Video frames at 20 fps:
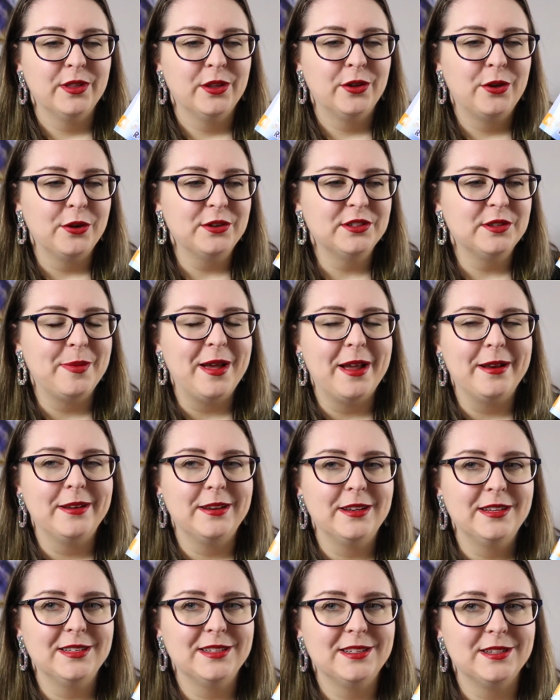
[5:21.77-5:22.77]
goes about
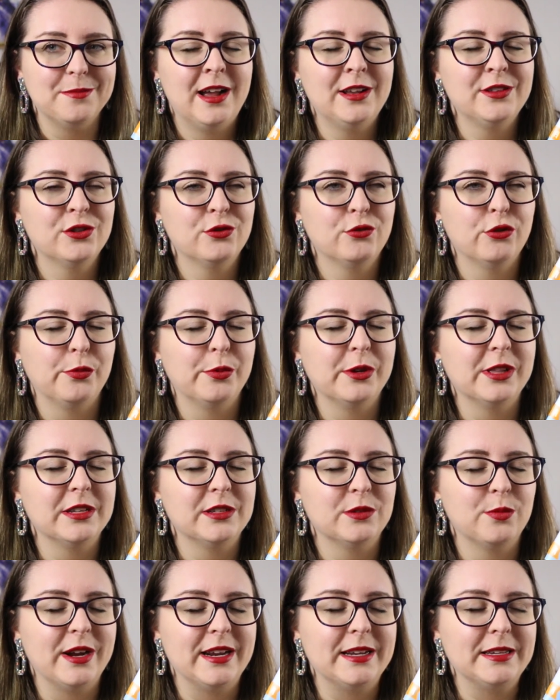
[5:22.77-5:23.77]
it in some
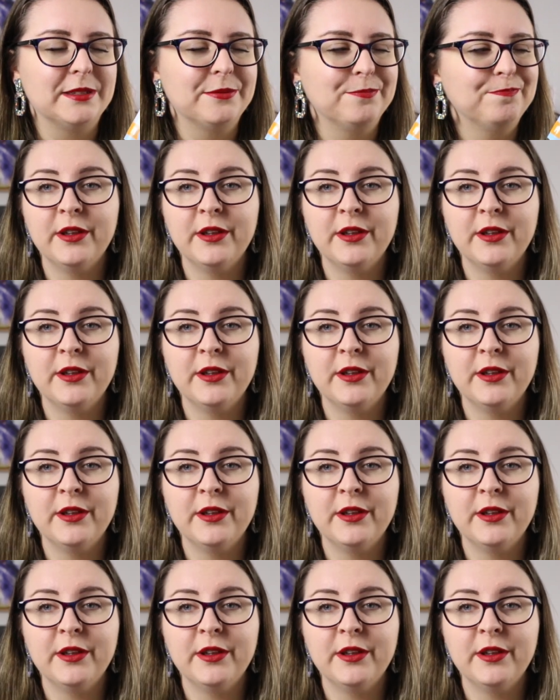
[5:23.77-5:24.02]
unscrupulous ways.